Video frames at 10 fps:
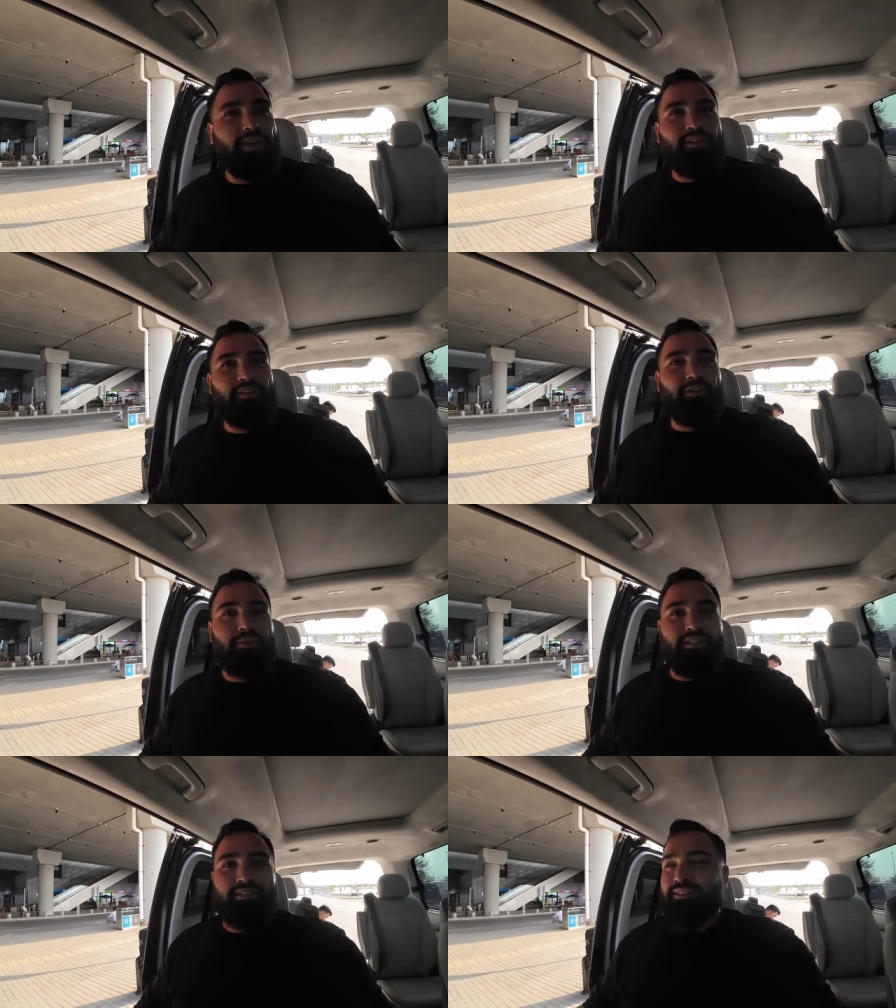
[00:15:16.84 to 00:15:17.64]
way to do
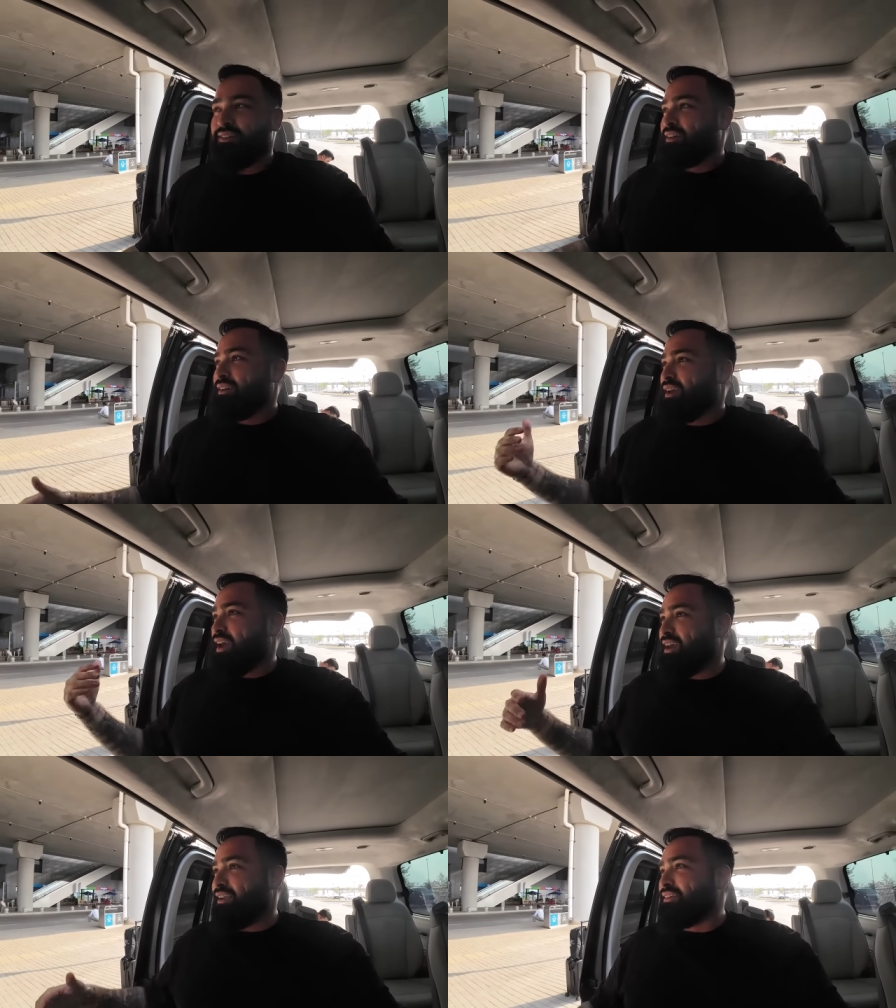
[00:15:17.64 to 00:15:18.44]
it.
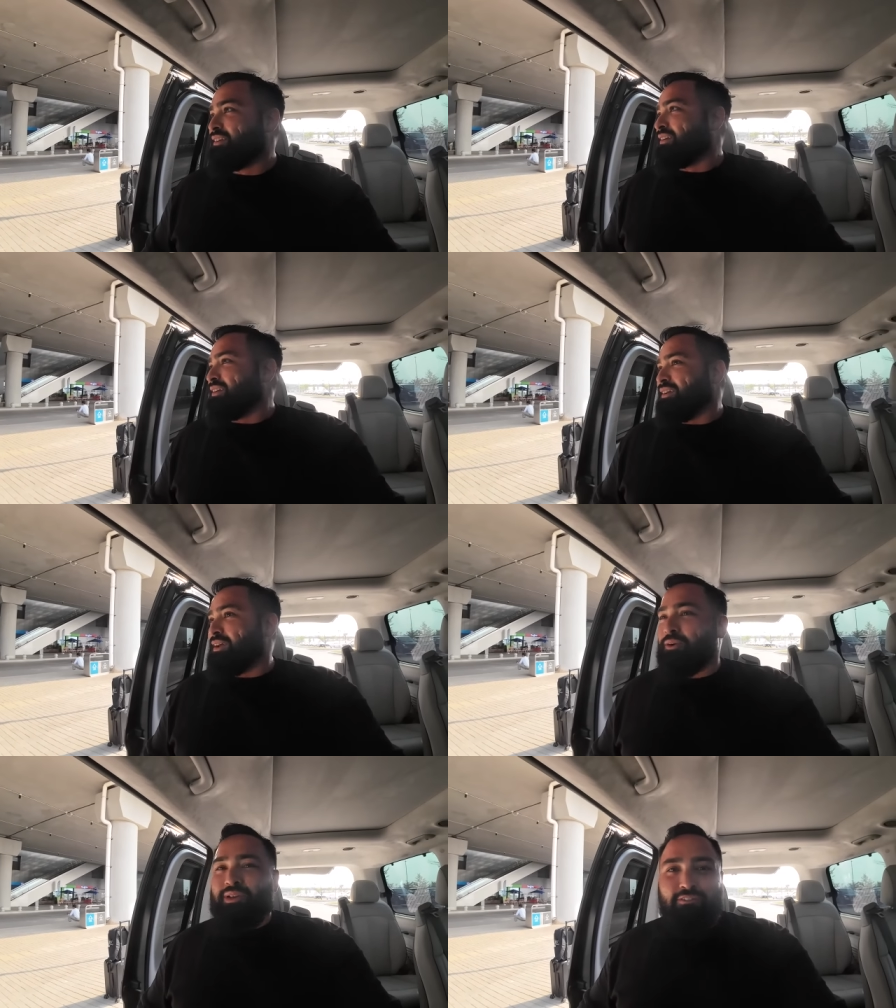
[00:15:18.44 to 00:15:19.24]
And
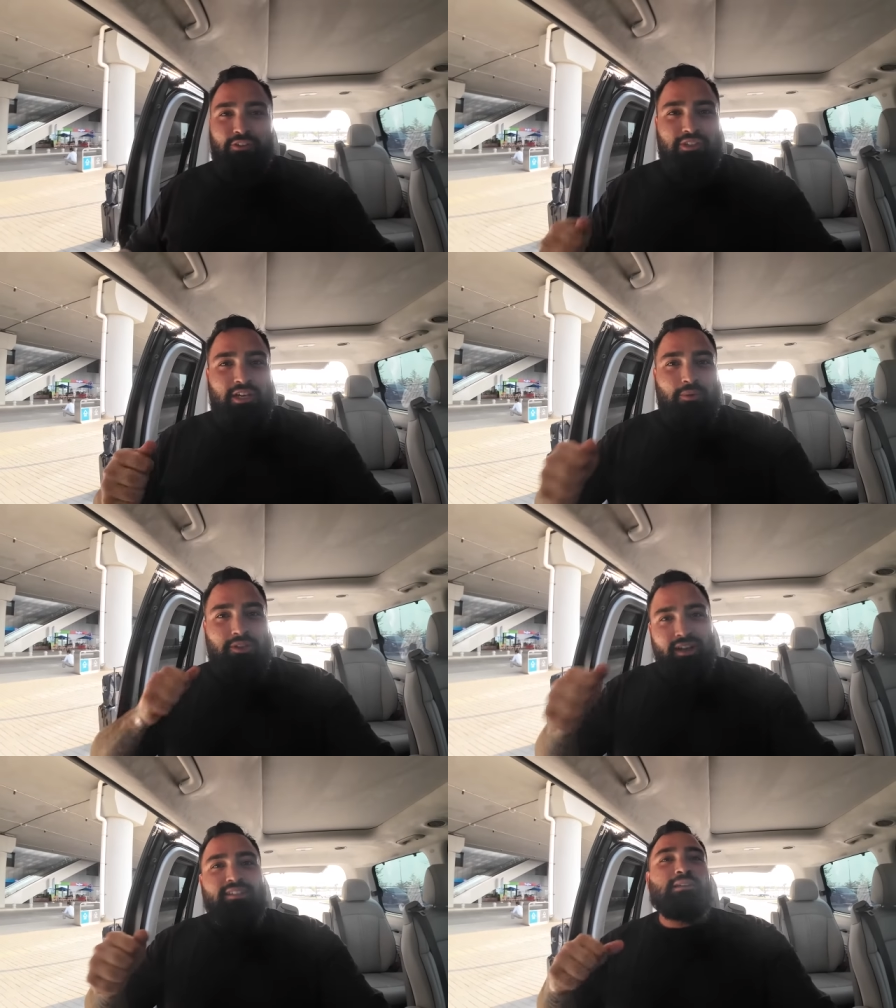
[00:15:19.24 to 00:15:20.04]
it always feels good when
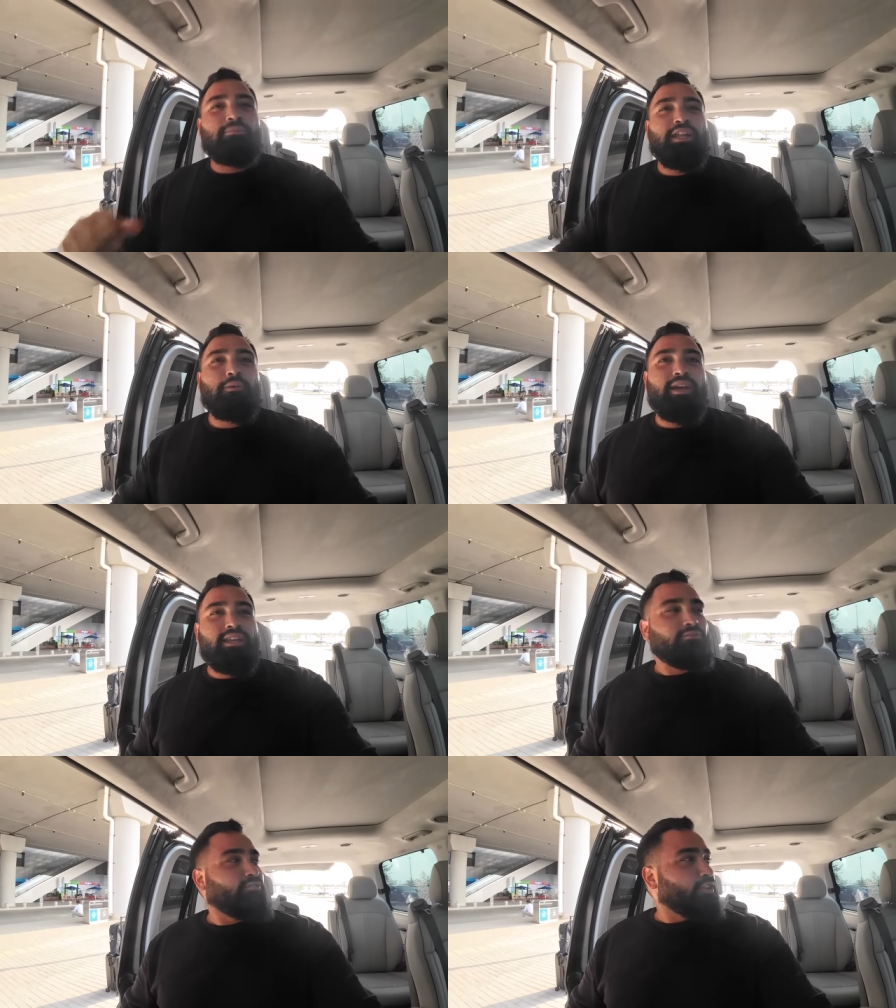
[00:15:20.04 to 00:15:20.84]
you got somebody
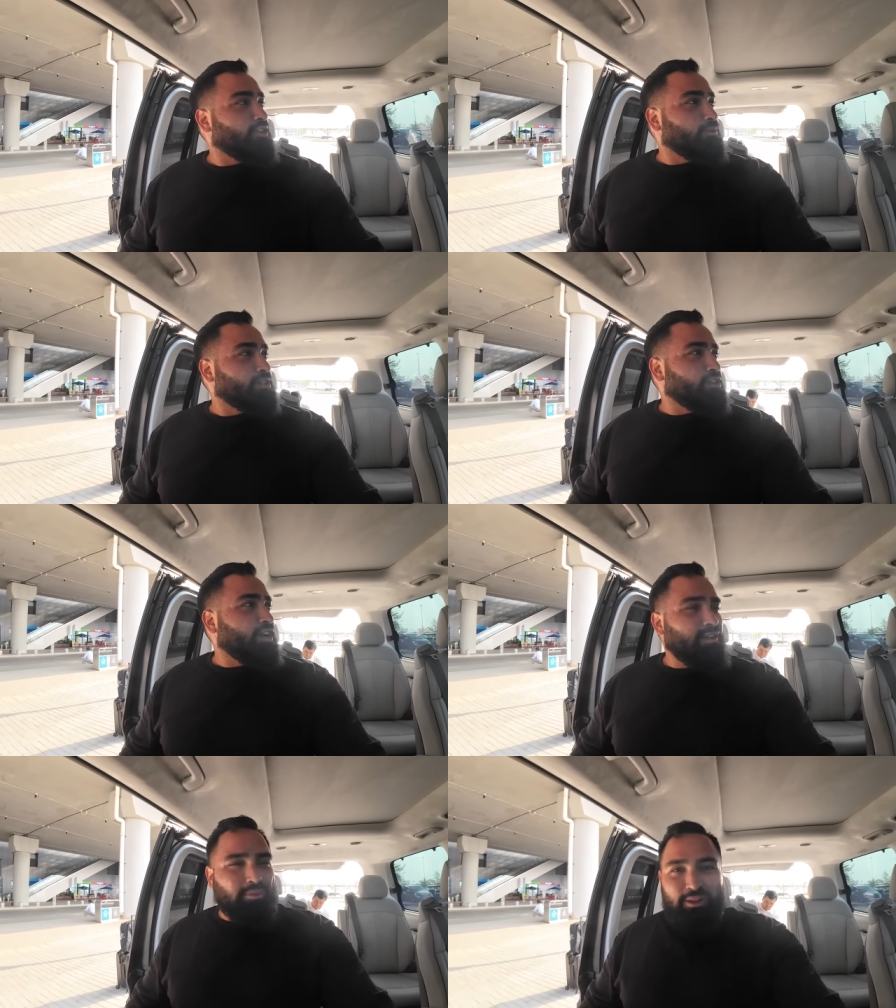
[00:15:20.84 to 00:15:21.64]
waiting for you with your
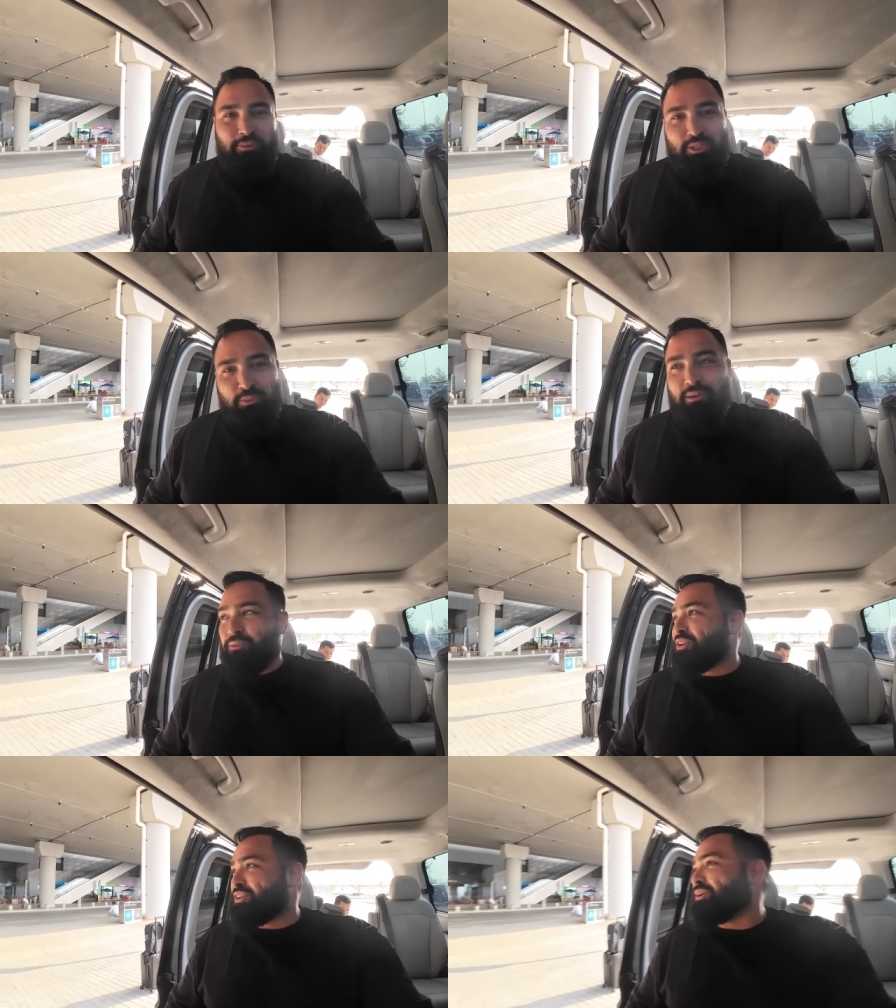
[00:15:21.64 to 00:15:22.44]
name on a piece of
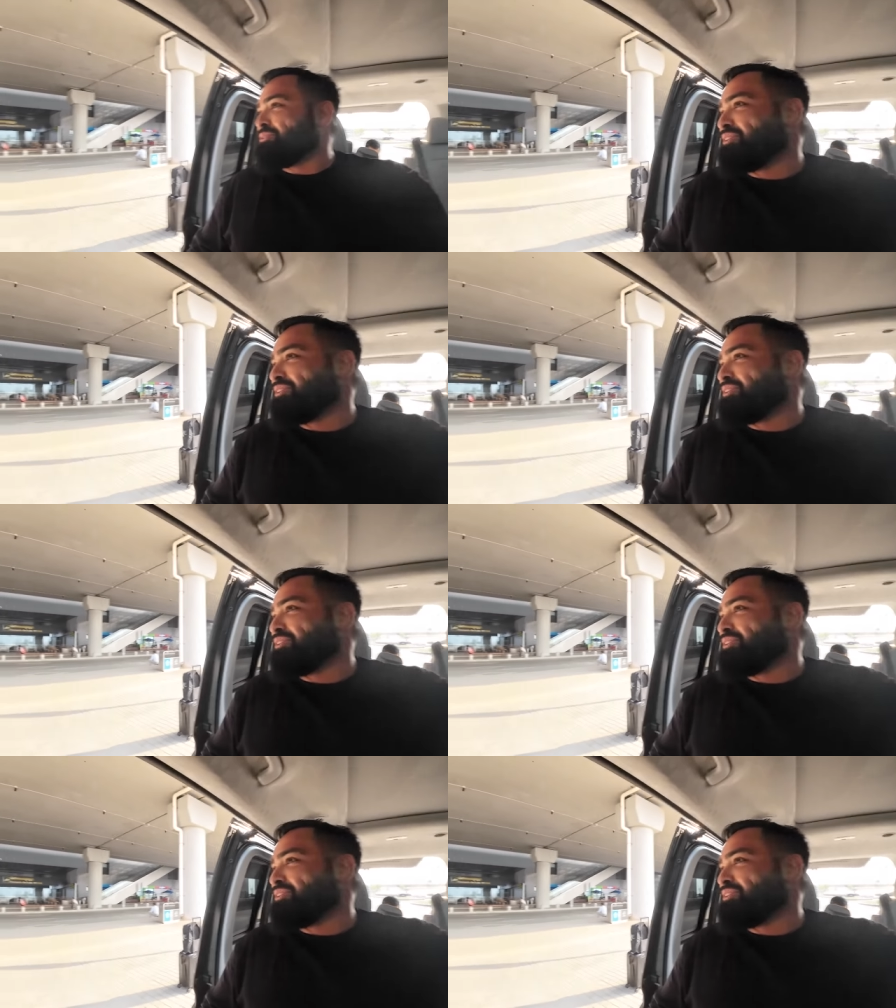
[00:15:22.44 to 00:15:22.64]
paper, you know,